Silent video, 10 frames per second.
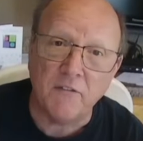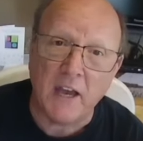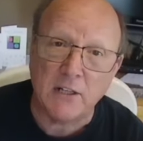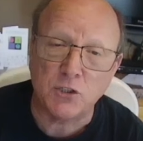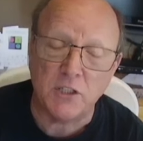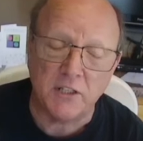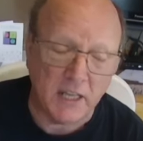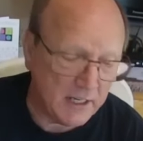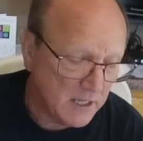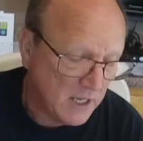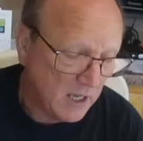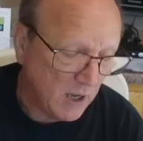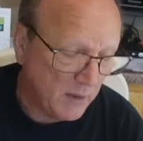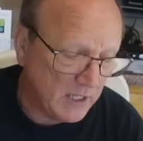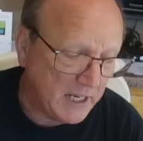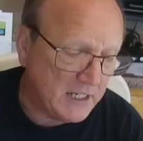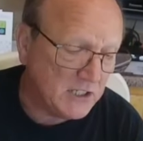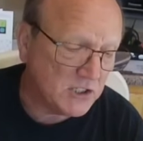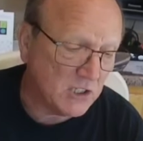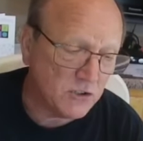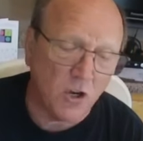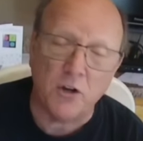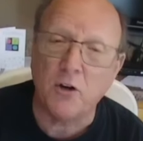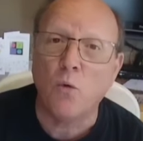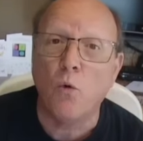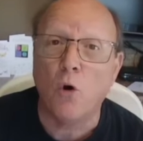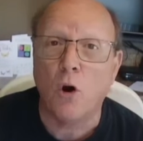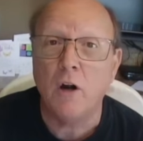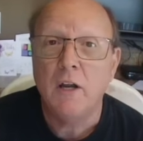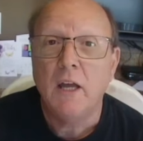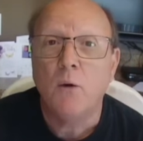actually, that a lady's daughter wore